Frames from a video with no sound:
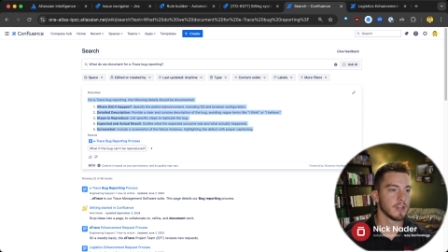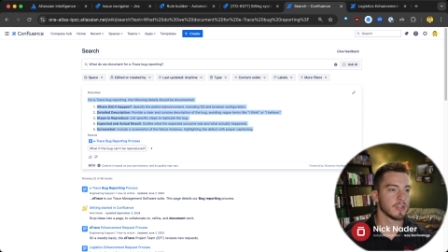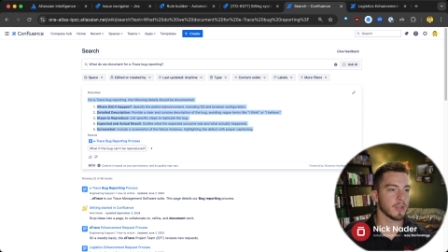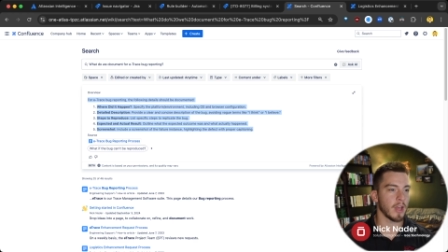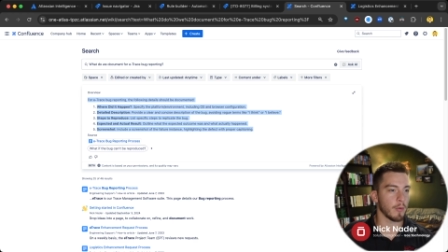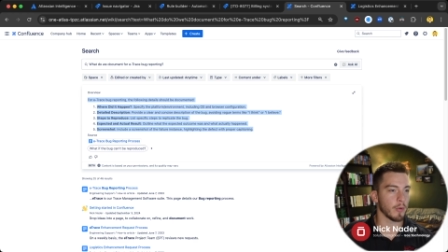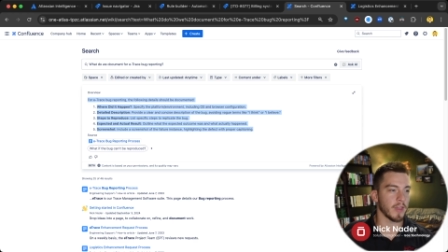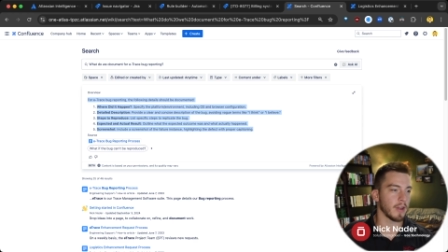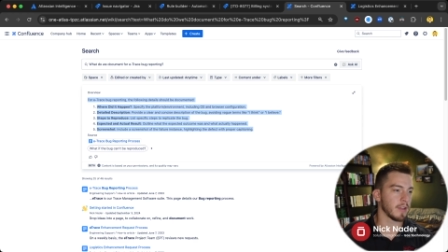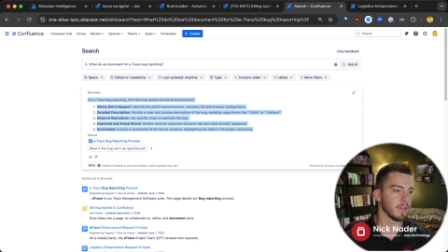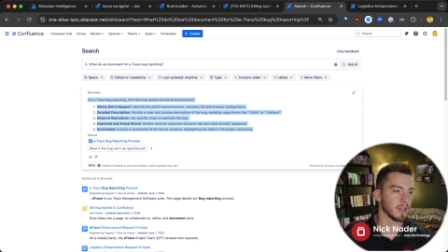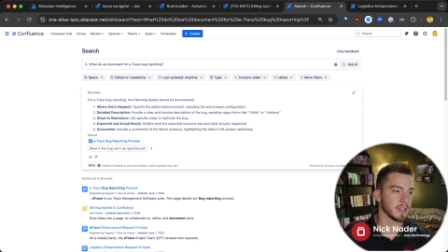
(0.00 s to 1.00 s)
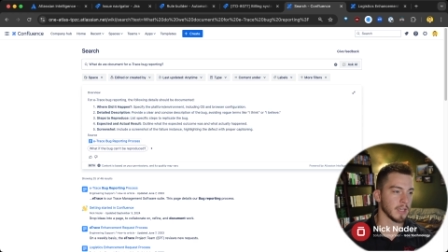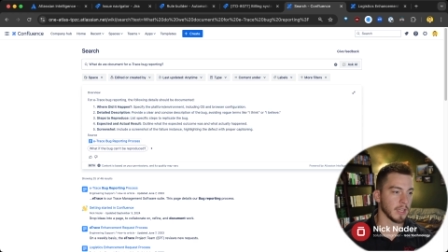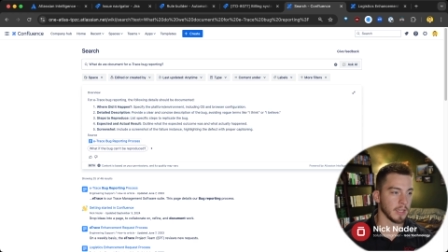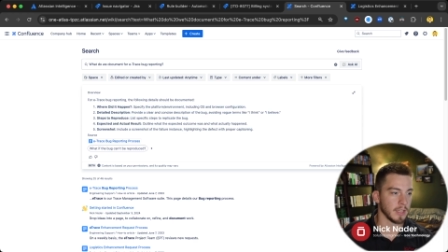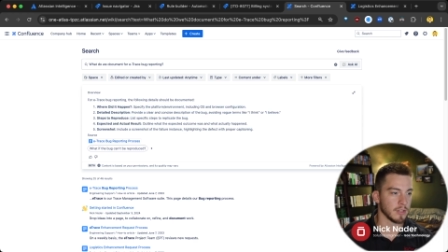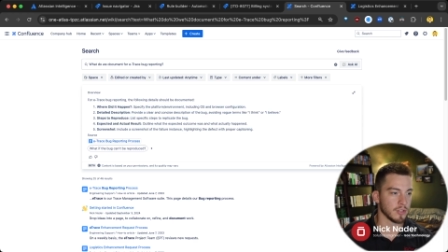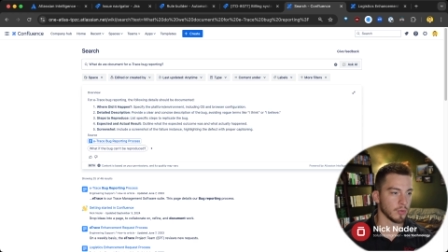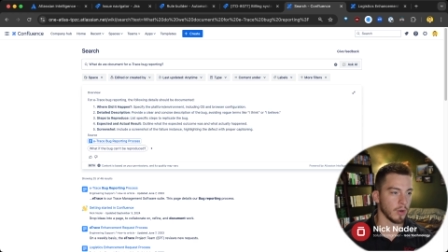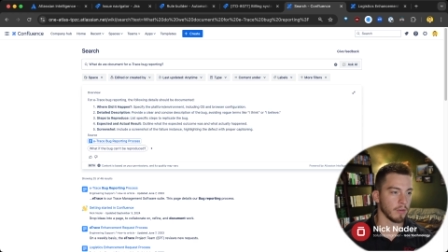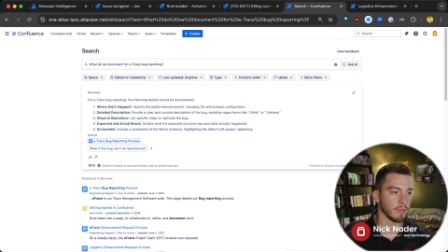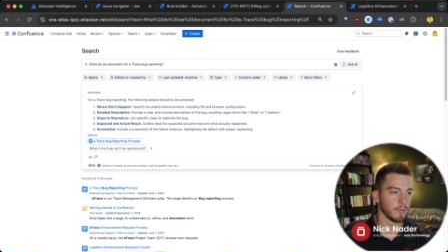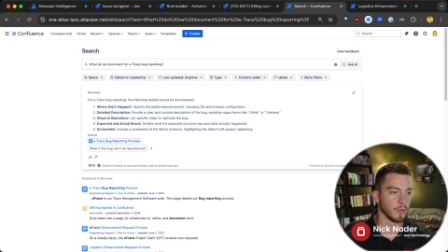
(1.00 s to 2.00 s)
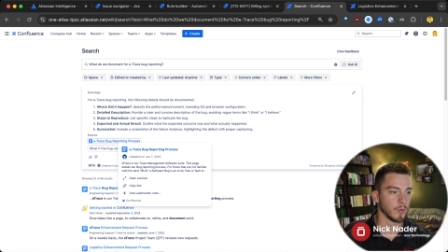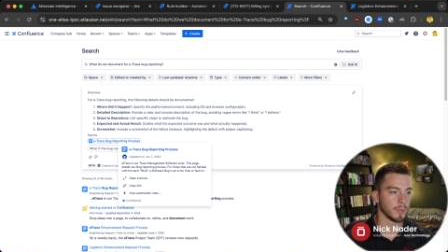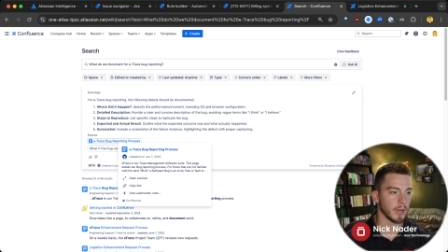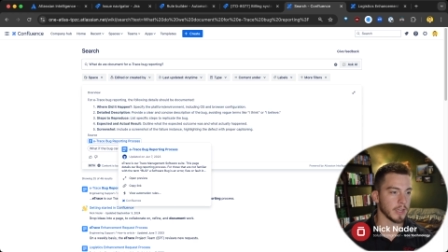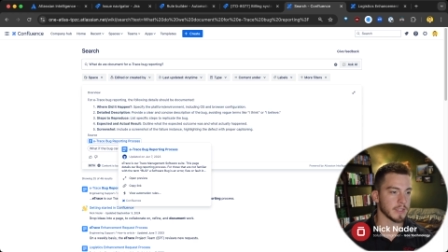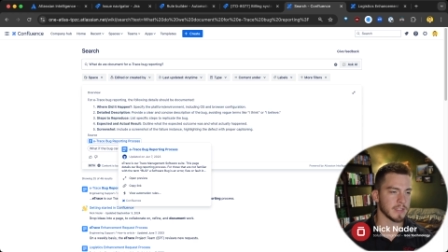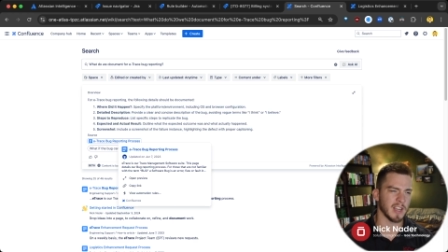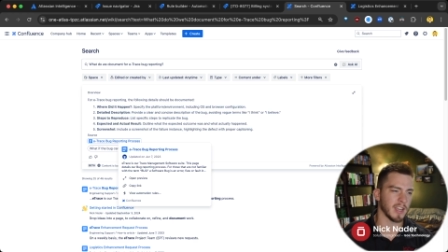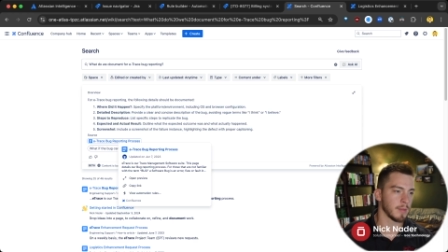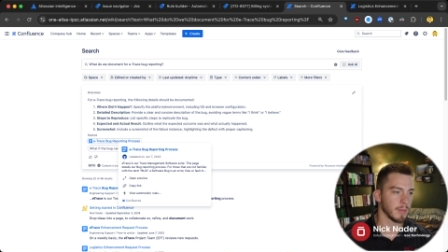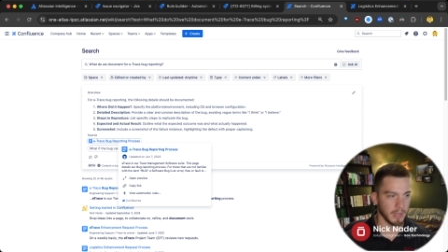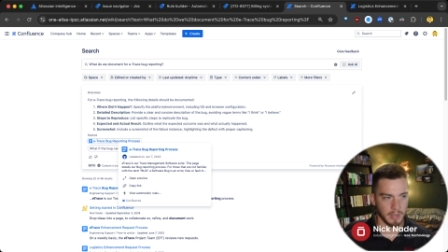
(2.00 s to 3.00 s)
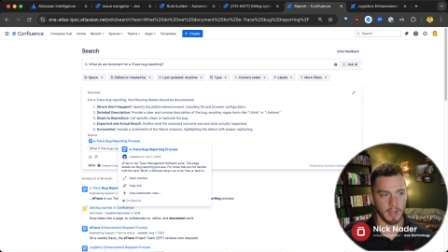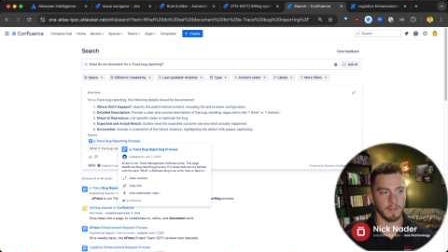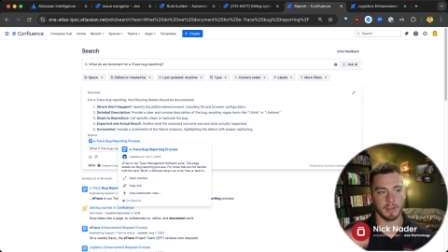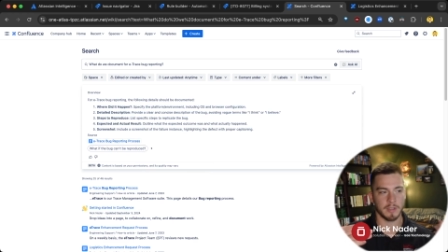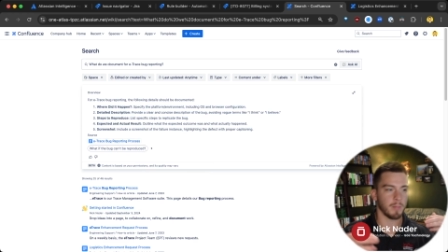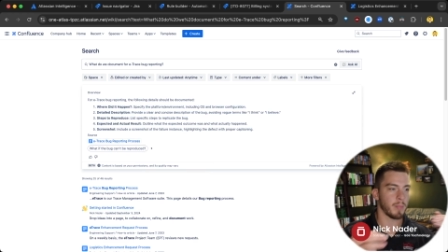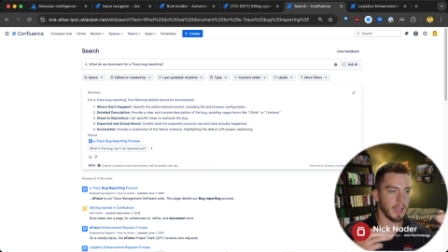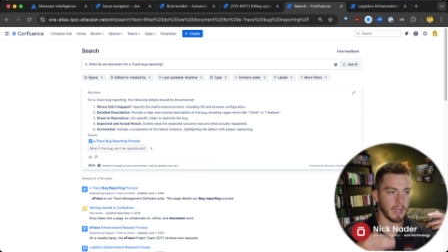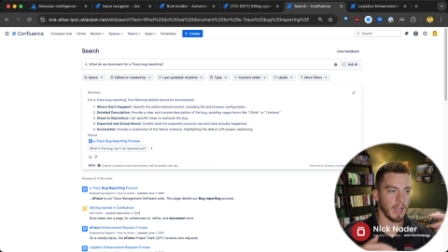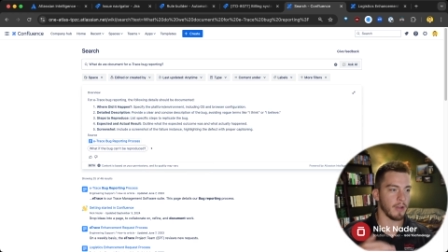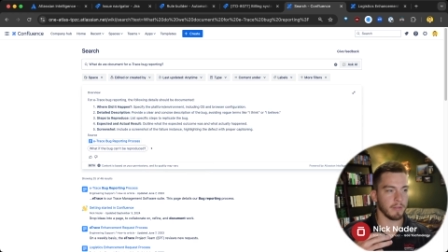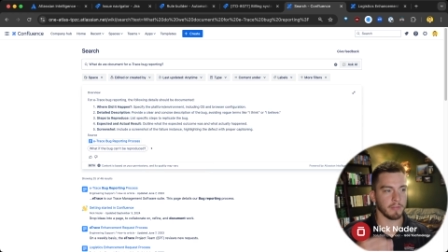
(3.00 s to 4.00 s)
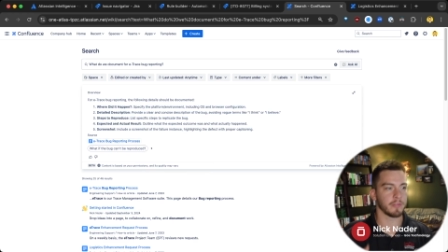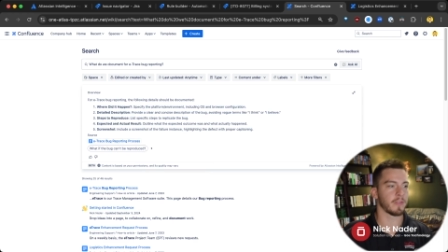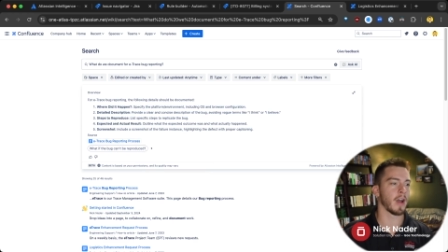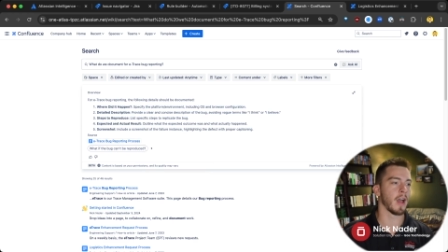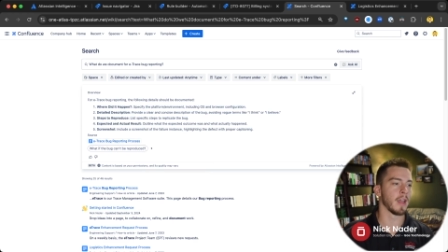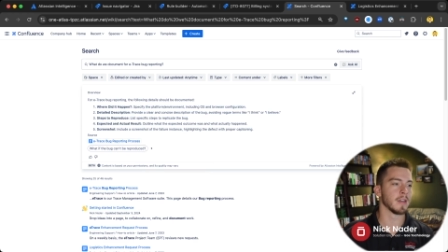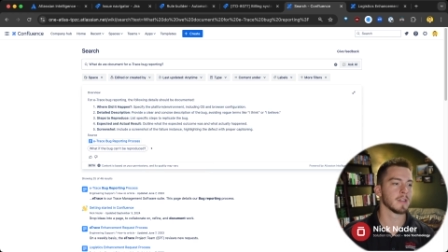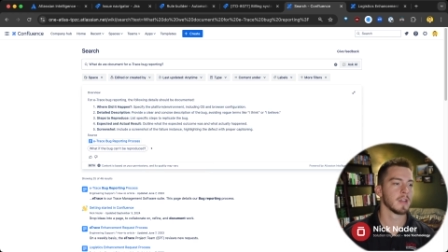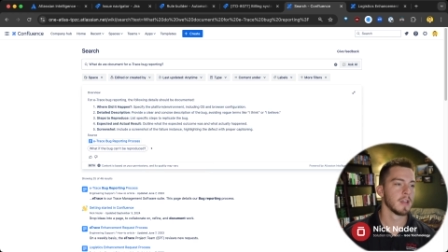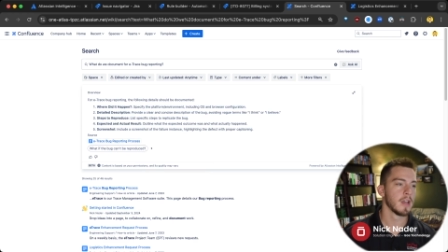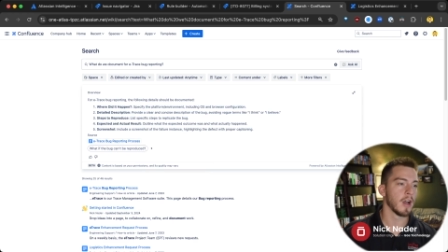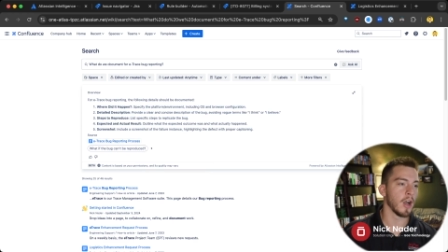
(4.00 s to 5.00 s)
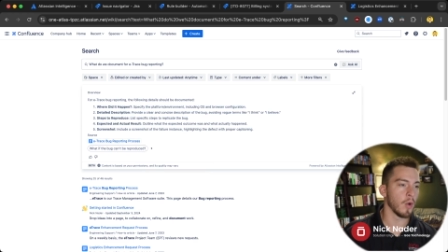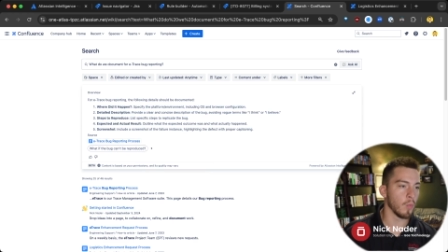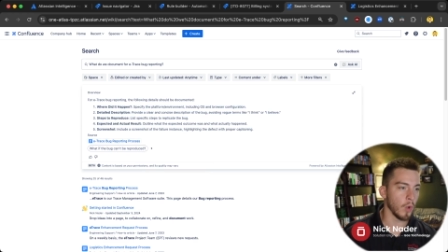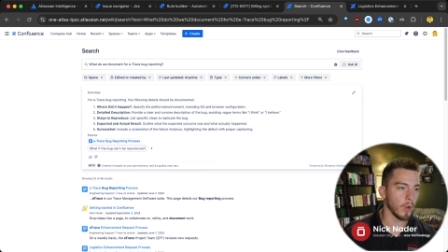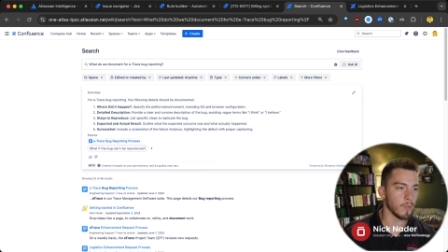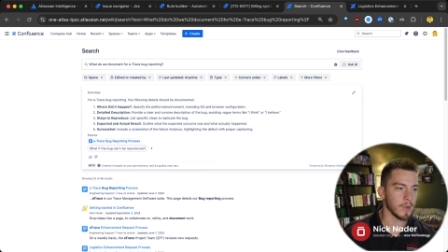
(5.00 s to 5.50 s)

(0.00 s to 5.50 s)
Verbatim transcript: so that without even digging into our full process document and having to pick out and find uh, what we